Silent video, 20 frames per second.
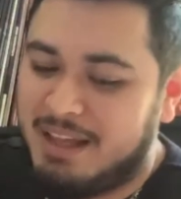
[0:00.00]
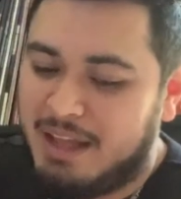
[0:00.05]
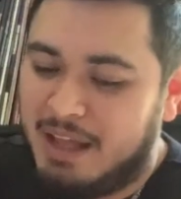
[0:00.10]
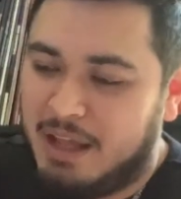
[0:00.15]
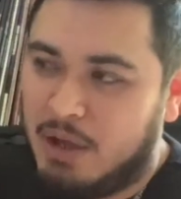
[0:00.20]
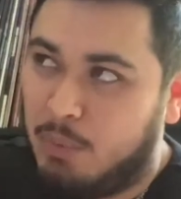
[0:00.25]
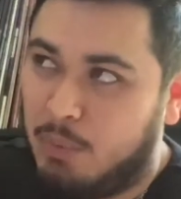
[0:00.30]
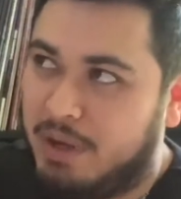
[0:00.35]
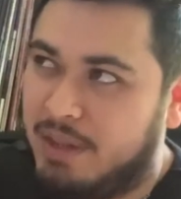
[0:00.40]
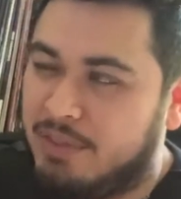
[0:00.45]

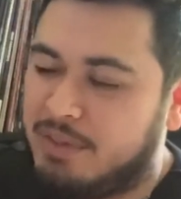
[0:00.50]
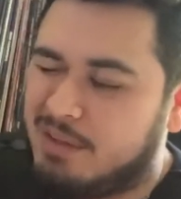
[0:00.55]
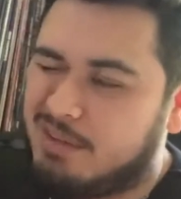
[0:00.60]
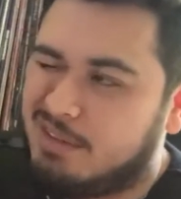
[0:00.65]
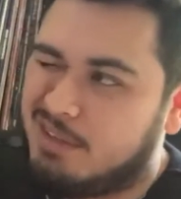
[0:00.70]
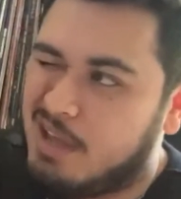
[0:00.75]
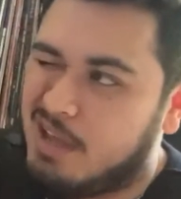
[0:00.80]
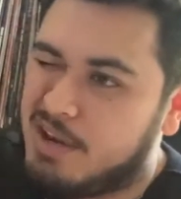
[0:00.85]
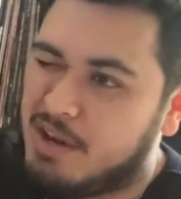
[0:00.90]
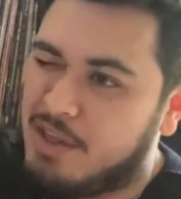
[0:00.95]
with
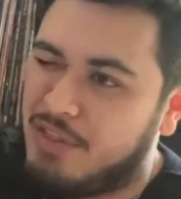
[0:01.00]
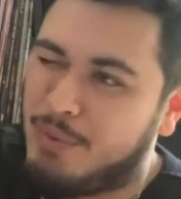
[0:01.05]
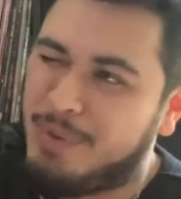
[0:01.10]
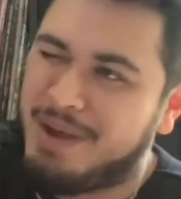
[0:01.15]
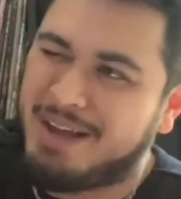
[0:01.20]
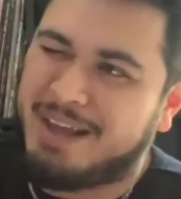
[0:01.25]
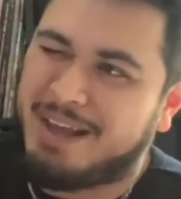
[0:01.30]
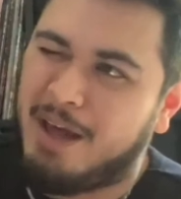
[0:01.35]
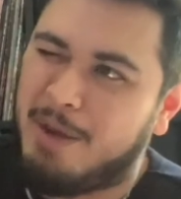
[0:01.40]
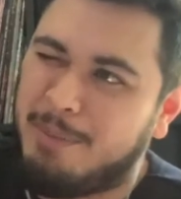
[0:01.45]
another one
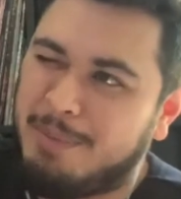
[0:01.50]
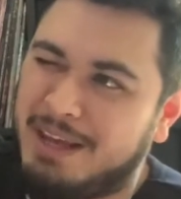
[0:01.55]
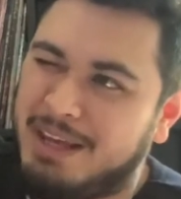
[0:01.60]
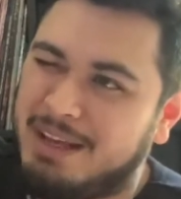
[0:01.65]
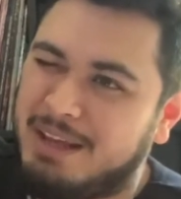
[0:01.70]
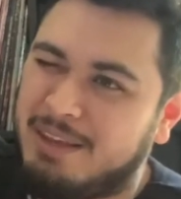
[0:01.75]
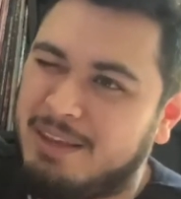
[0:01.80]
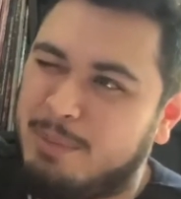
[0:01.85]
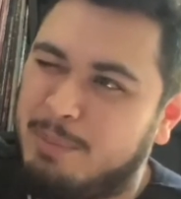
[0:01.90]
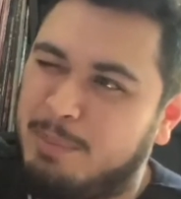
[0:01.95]
coming, and
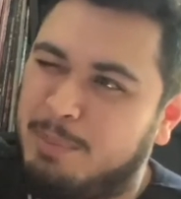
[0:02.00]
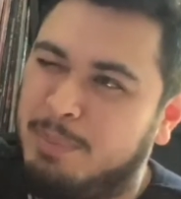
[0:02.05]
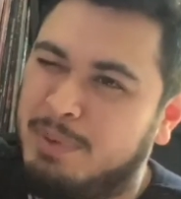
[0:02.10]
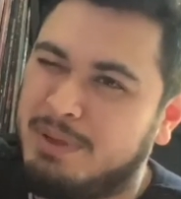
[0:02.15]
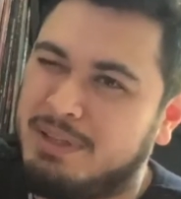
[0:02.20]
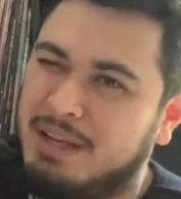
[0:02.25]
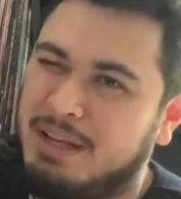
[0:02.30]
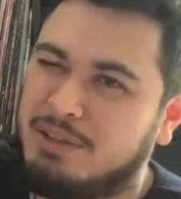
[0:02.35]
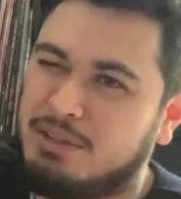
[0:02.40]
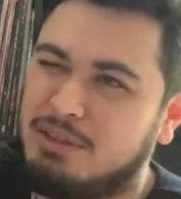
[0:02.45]
then
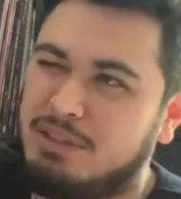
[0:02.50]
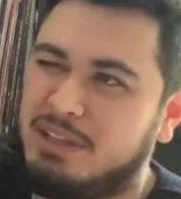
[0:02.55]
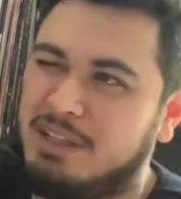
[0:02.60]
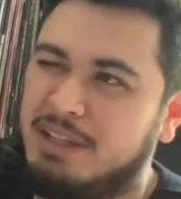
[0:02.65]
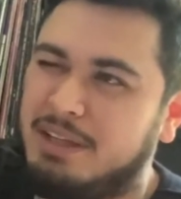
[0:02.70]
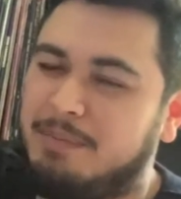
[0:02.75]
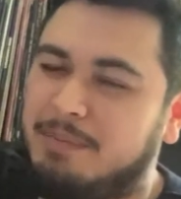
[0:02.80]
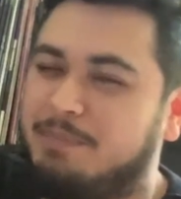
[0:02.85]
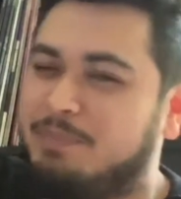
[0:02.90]
potentially